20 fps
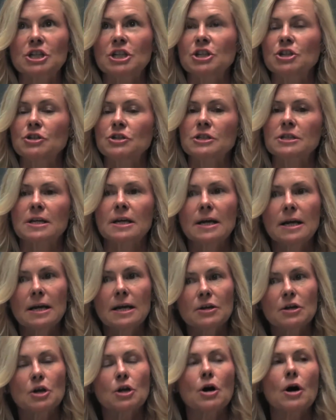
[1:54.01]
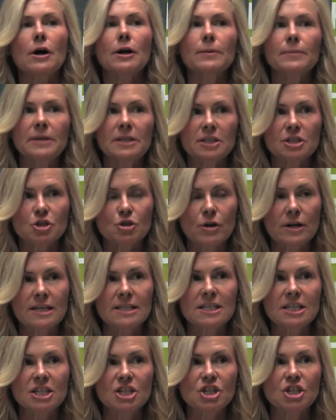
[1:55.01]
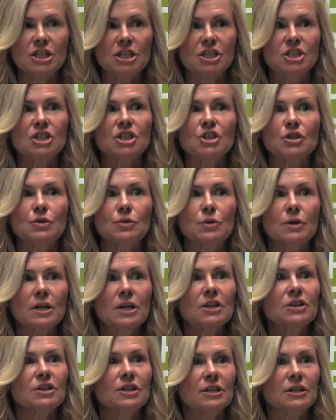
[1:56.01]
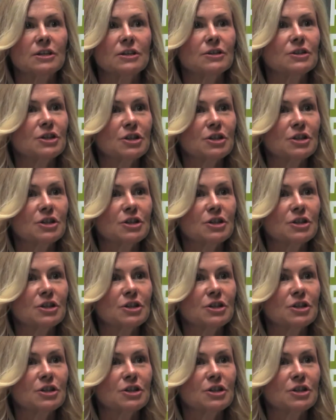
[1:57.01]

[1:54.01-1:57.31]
And there's got to be this transition to the,